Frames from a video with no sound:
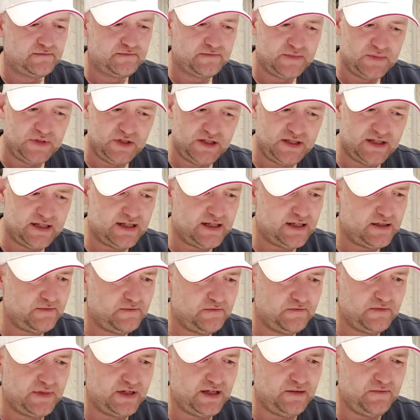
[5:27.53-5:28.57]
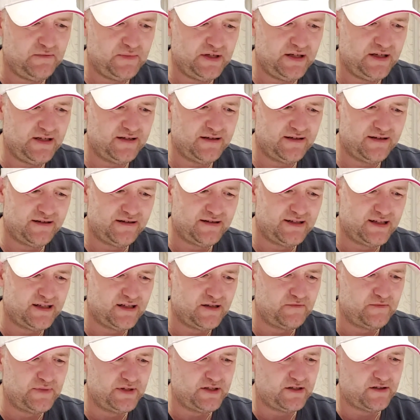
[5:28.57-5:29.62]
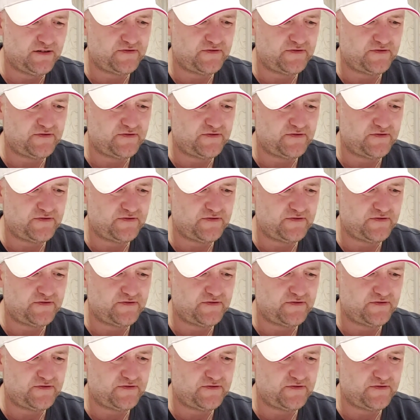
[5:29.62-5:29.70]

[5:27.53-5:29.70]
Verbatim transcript: Yeah, maybe a little bit